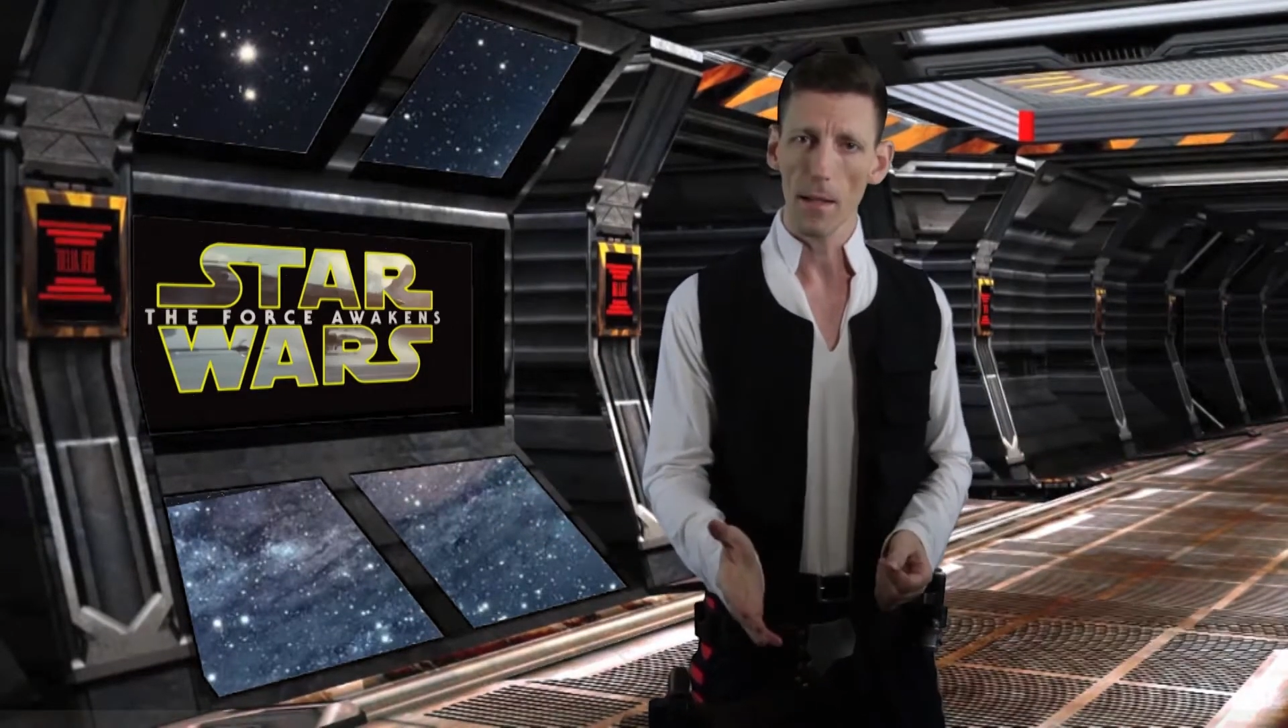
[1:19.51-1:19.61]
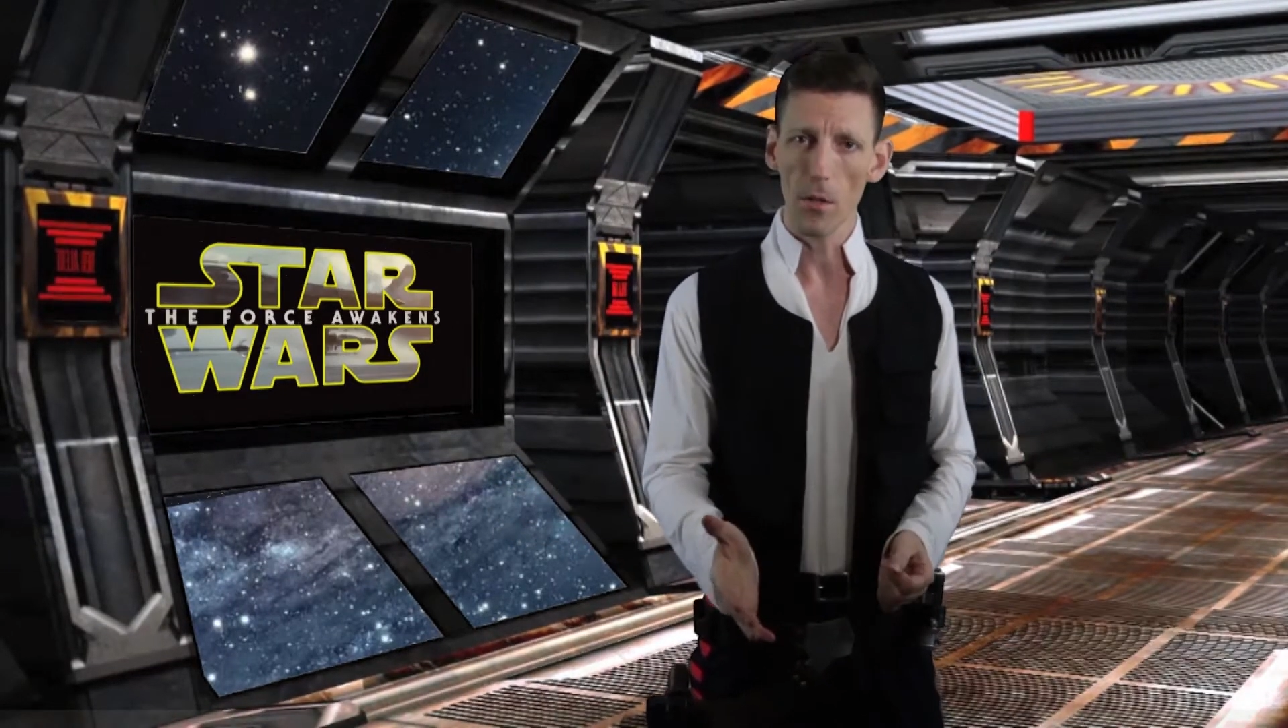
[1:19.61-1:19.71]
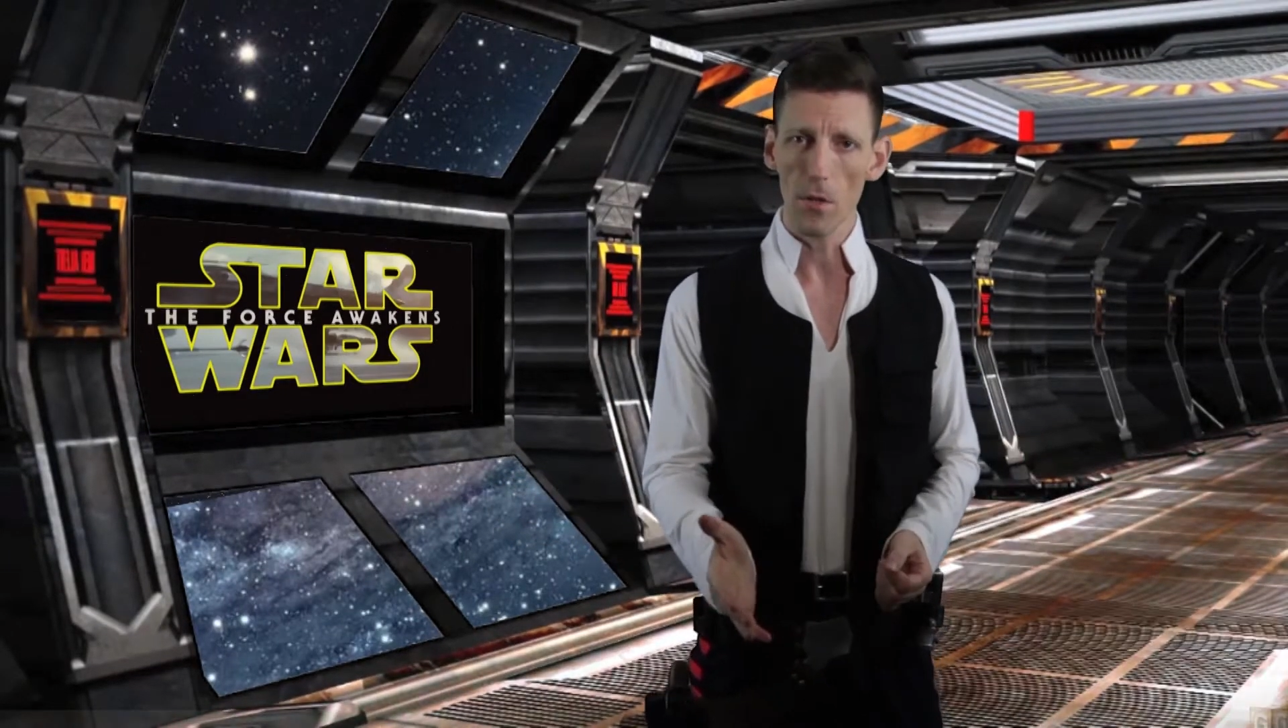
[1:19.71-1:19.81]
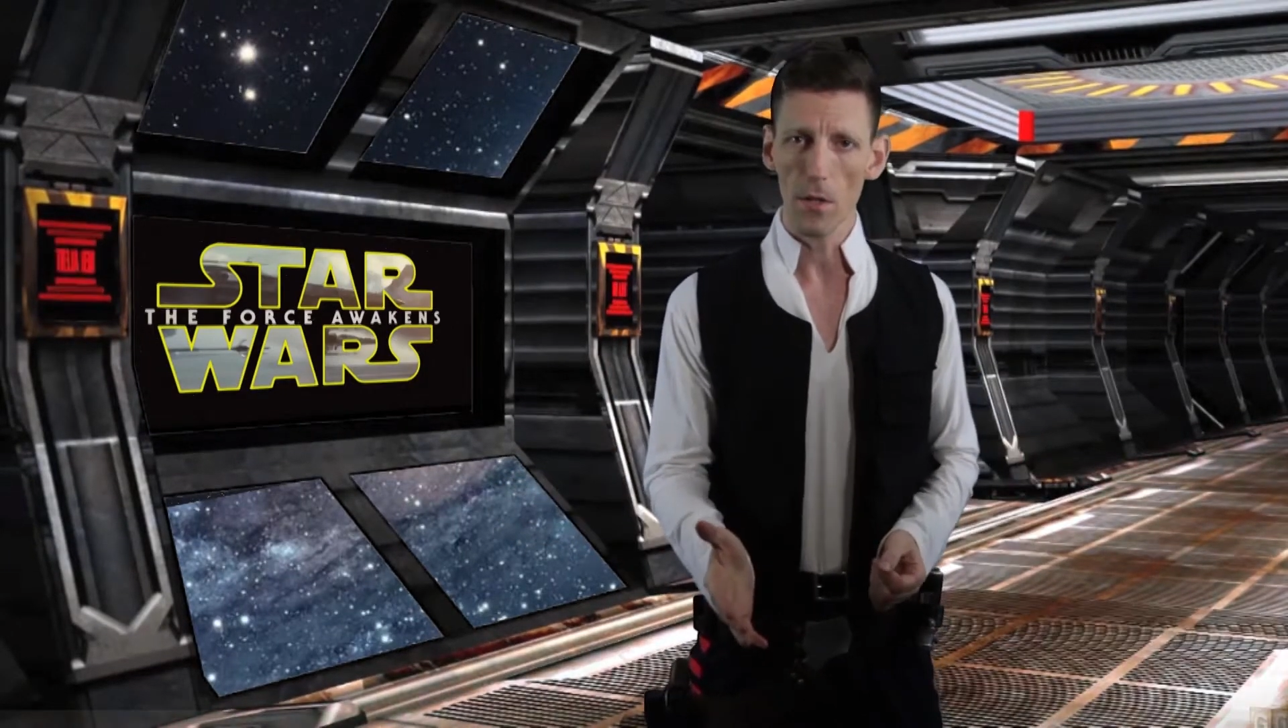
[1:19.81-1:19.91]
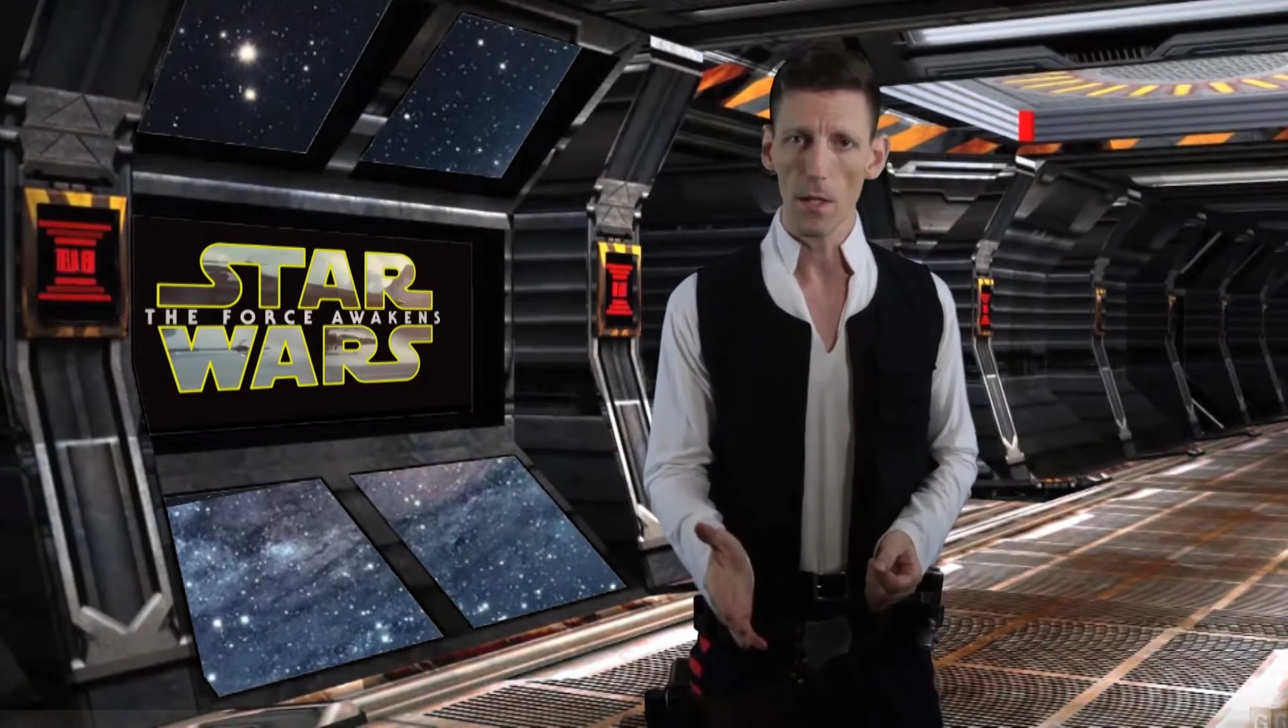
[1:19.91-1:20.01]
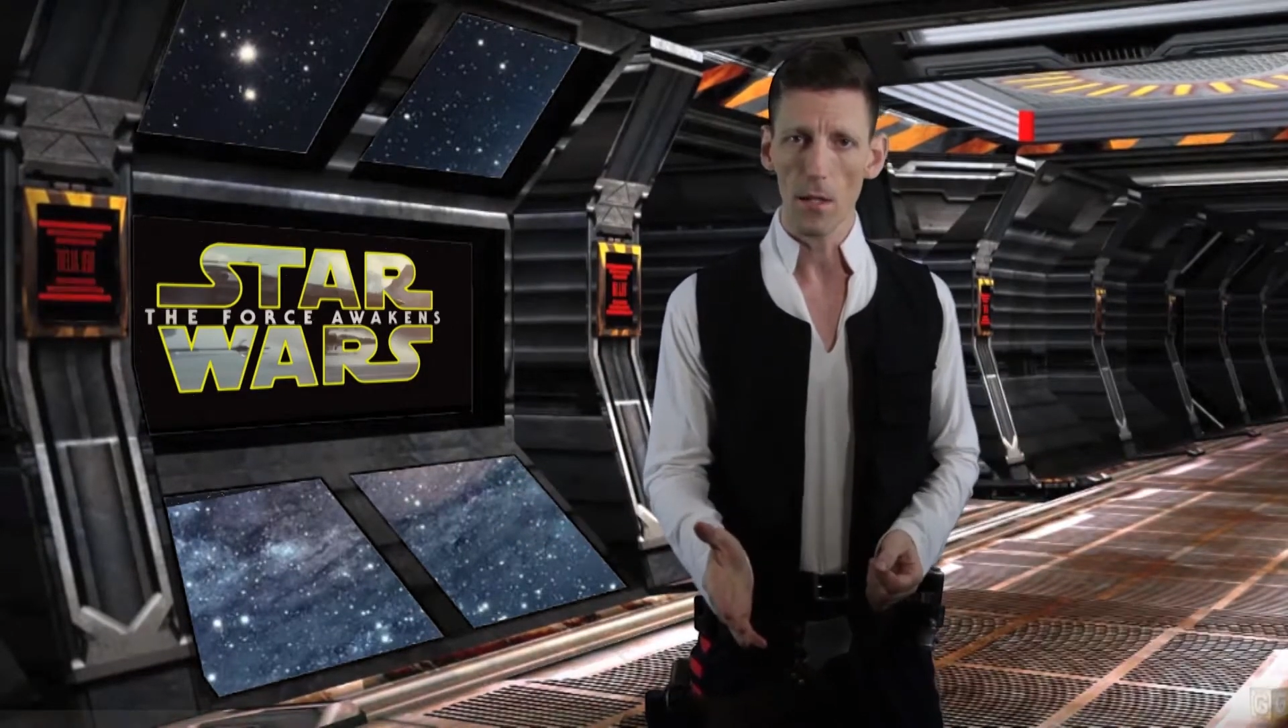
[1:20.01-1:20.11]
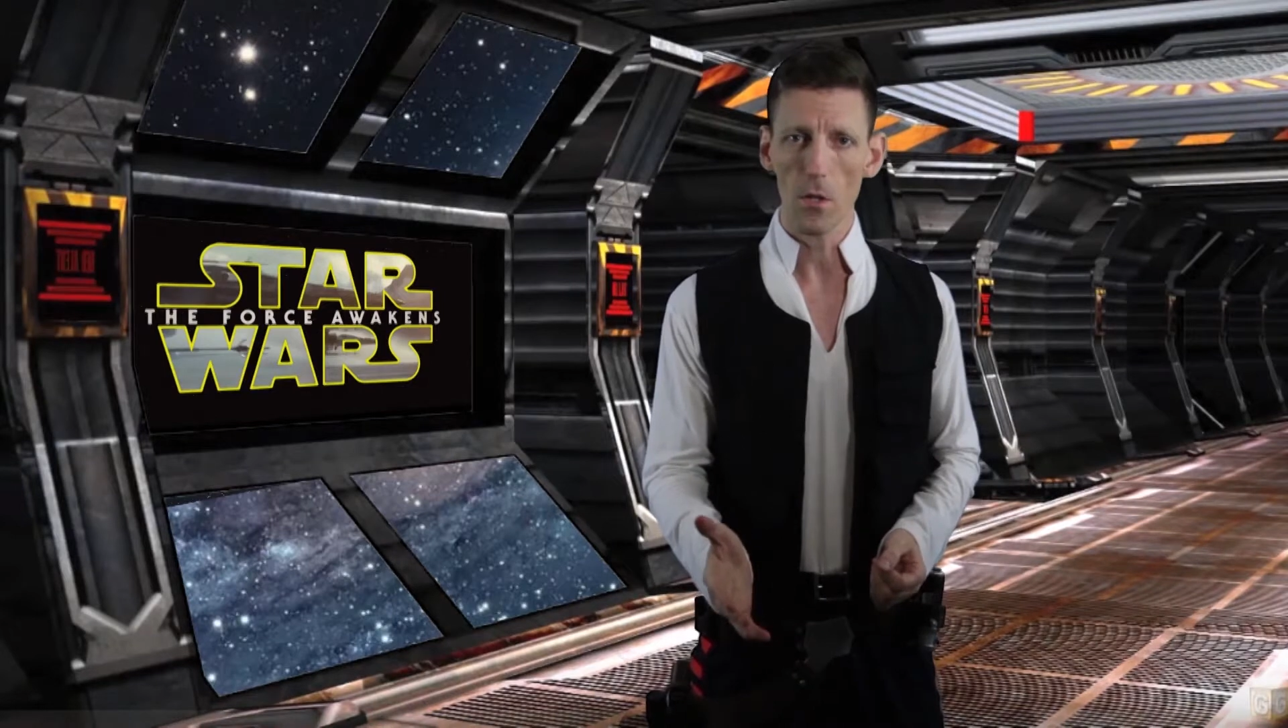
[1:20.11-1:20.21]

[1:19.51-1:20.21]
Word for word: that you see it,